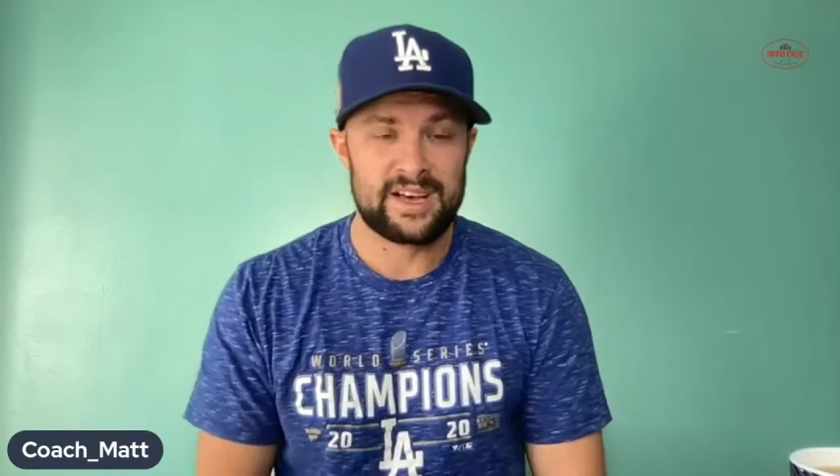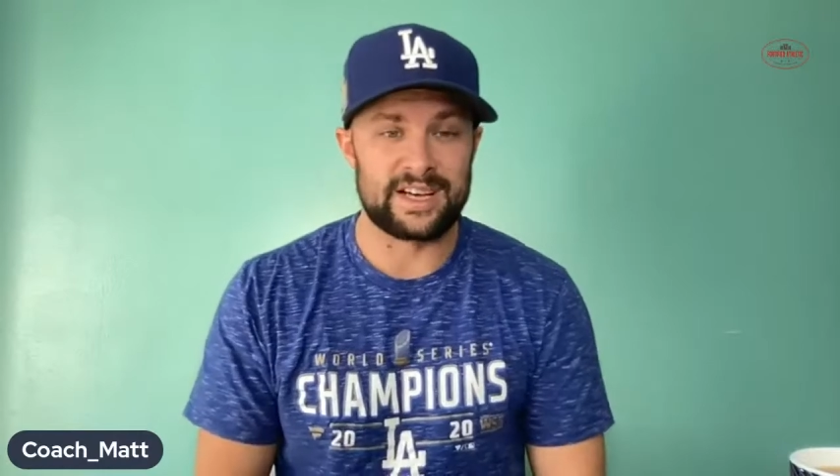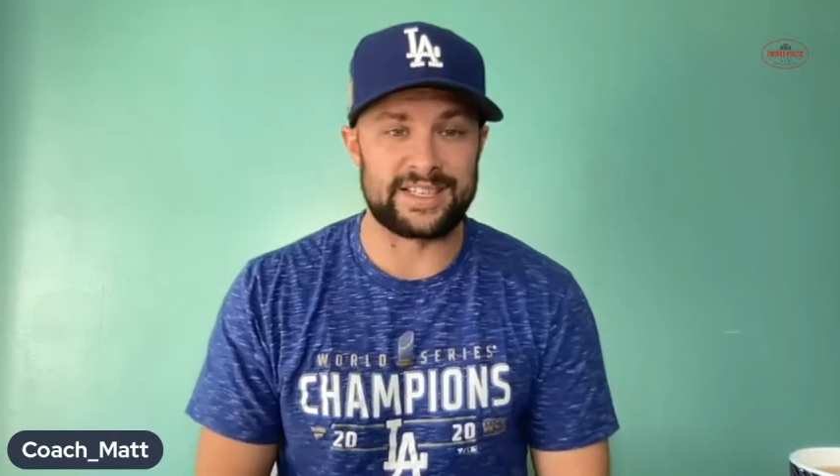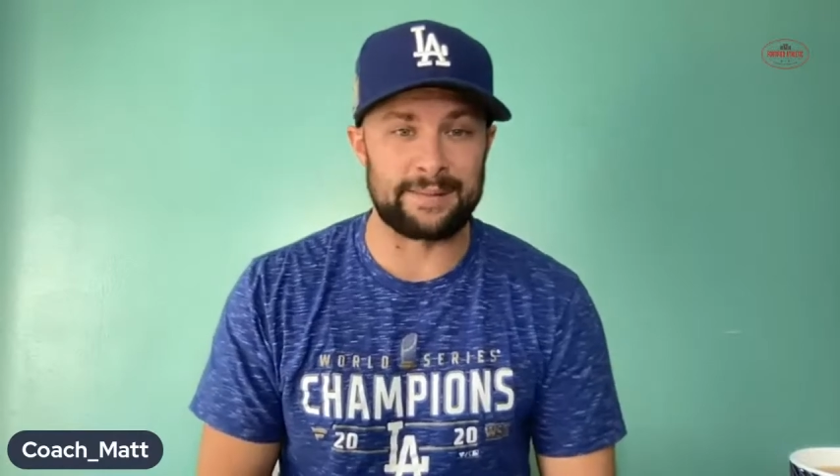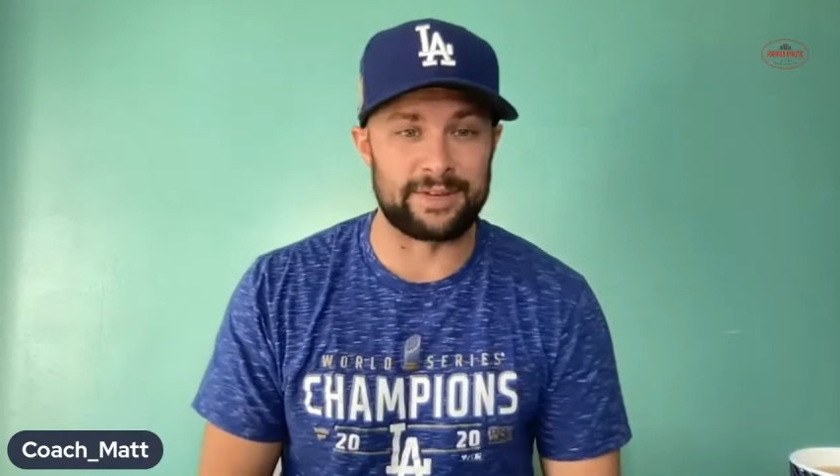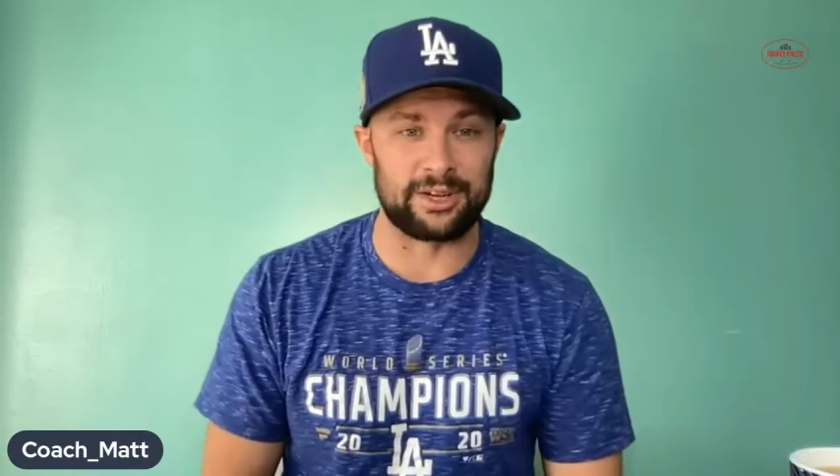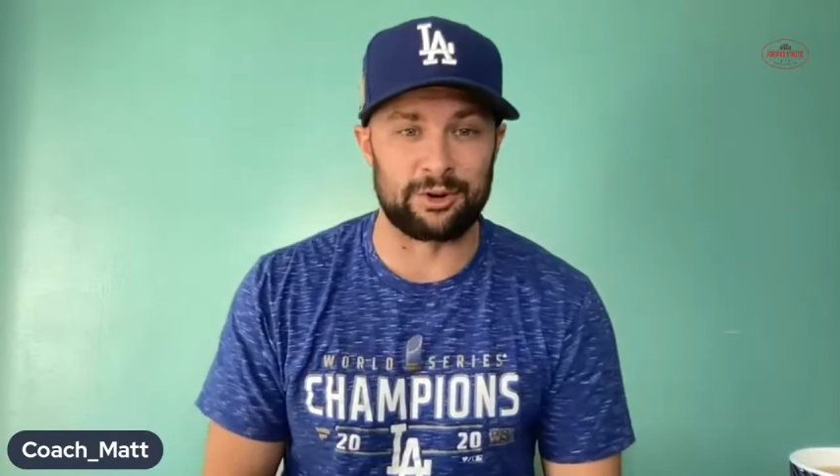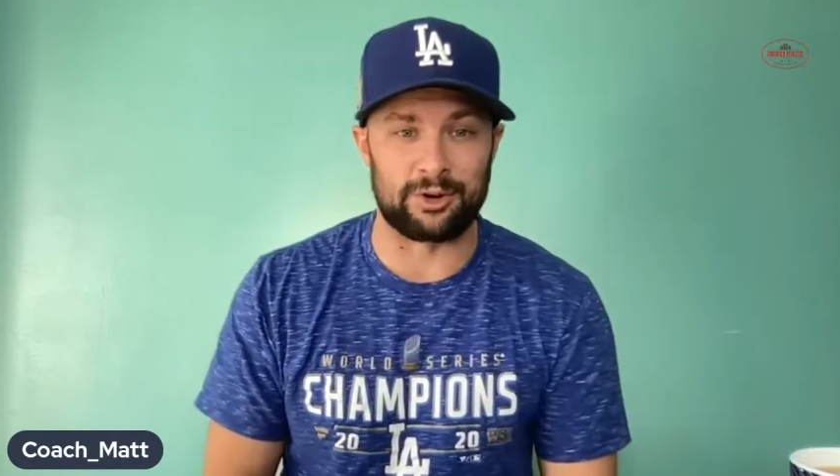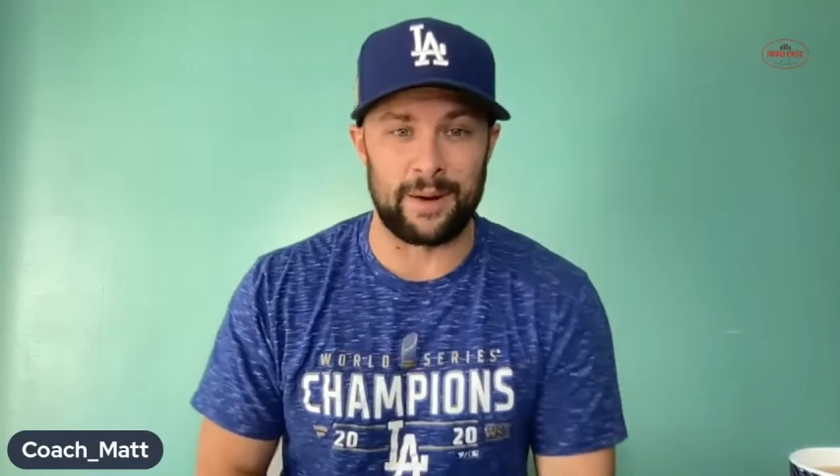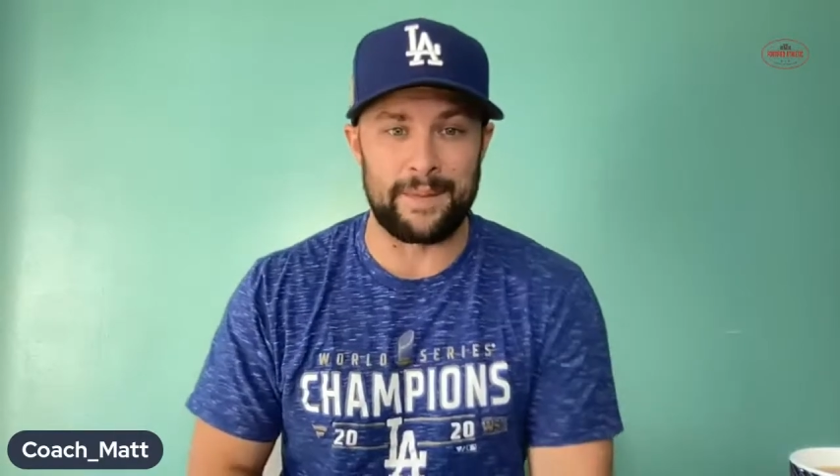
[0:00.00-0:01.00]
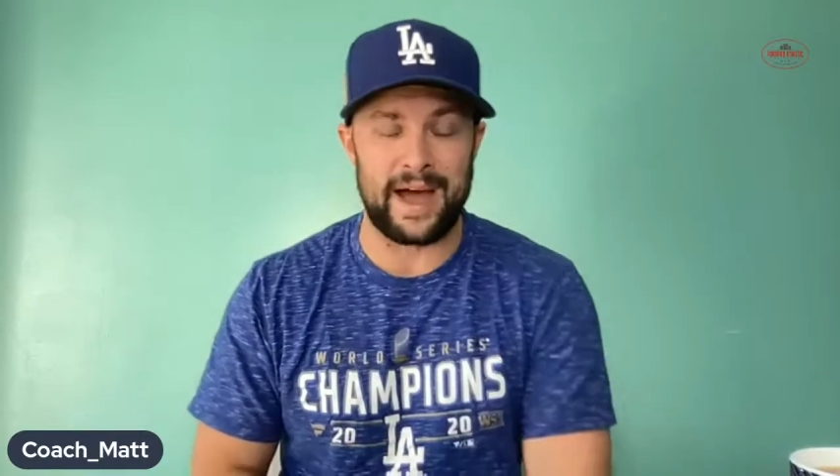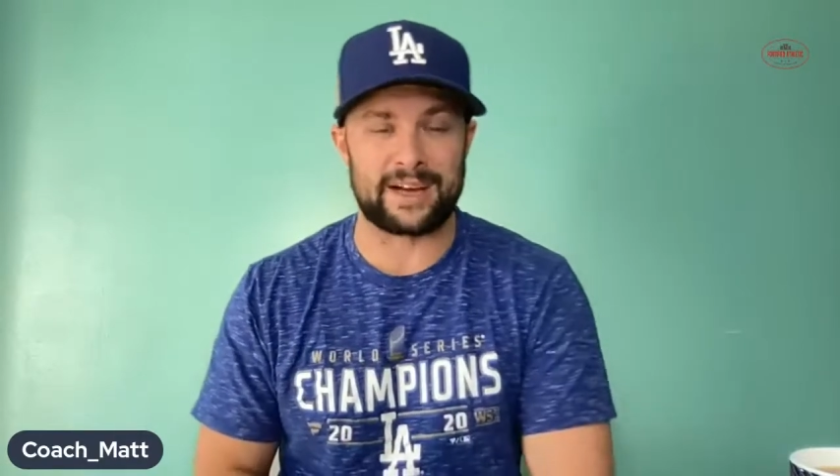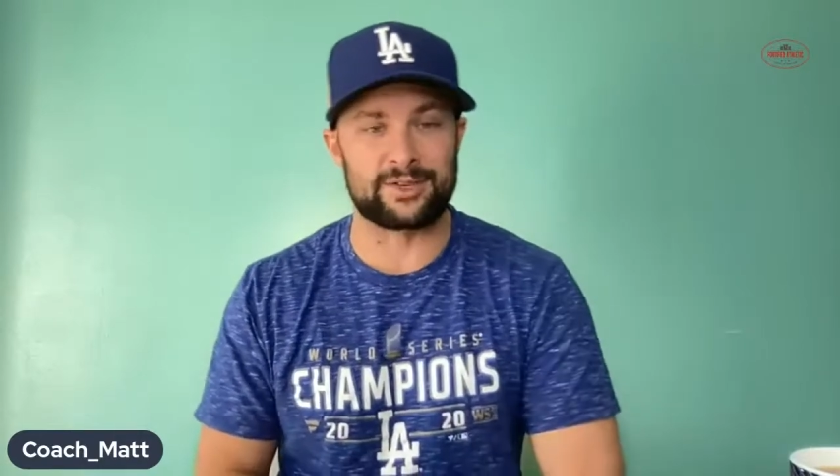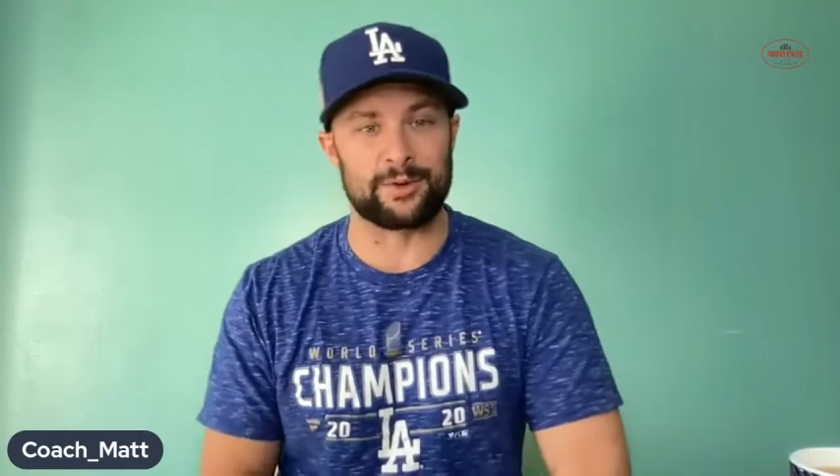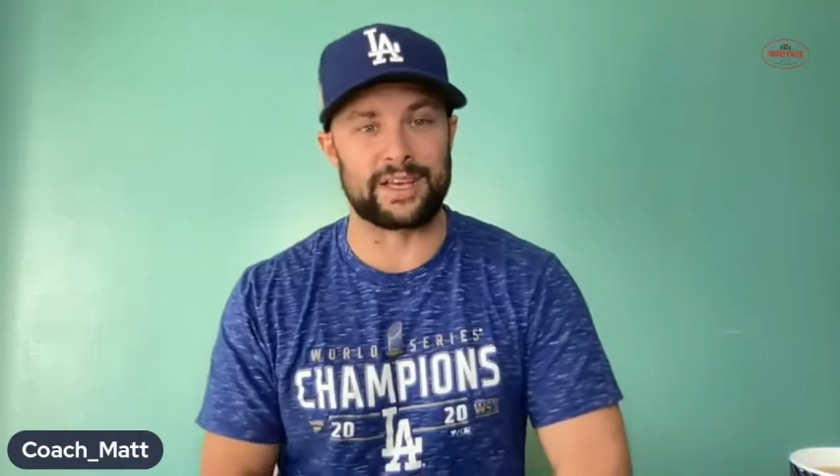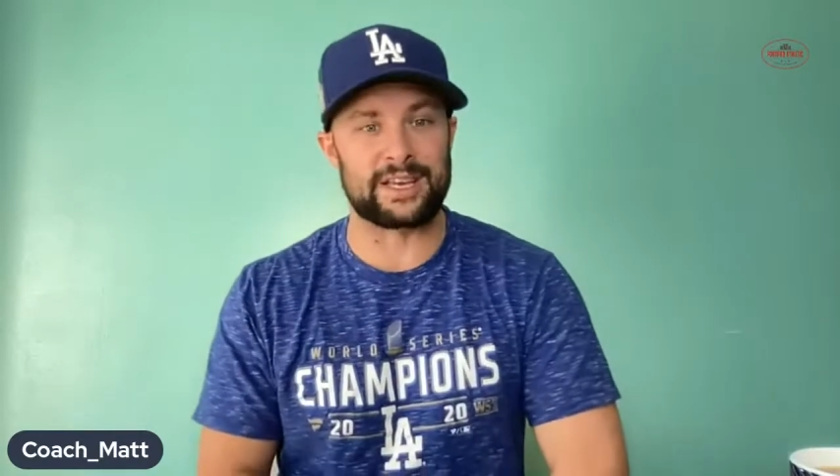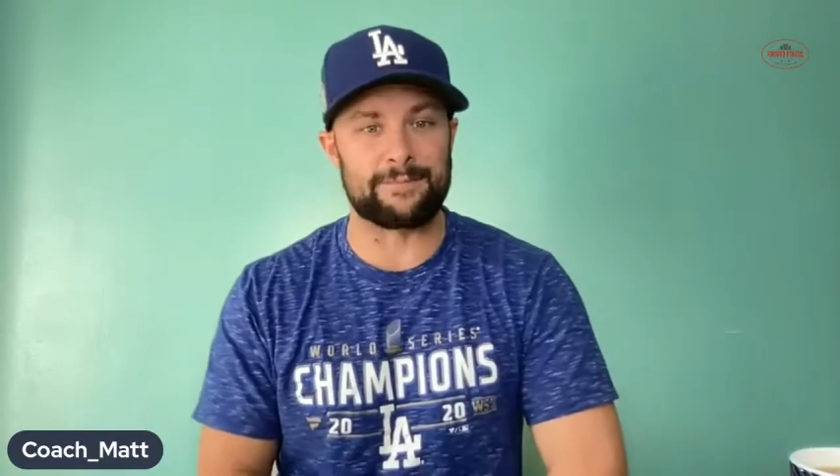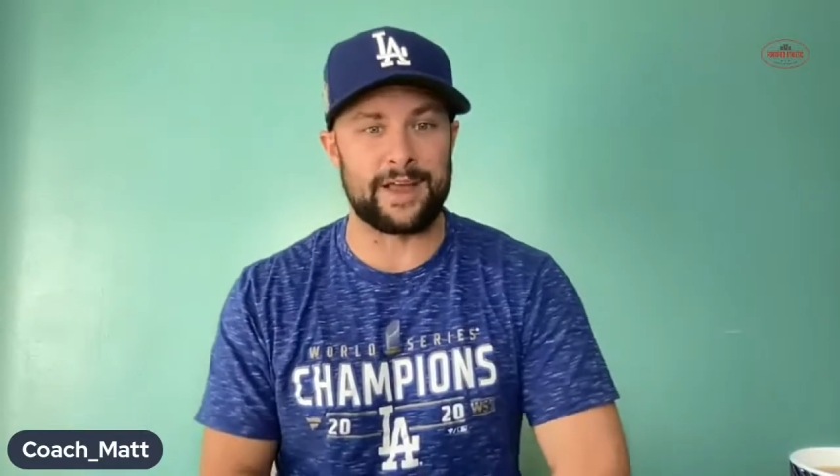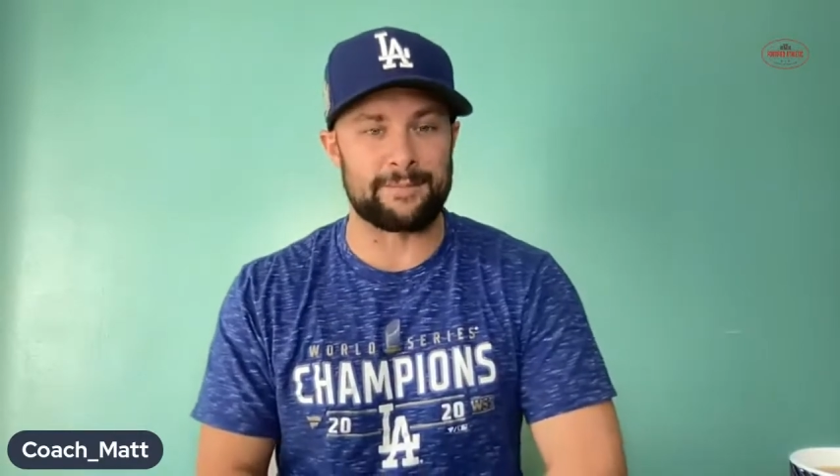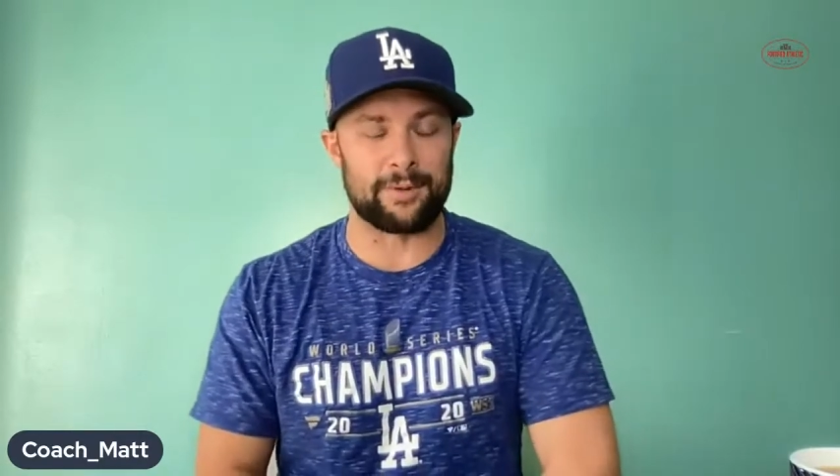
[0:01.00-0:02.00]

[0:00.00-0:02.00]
attempted a little comeback doing independent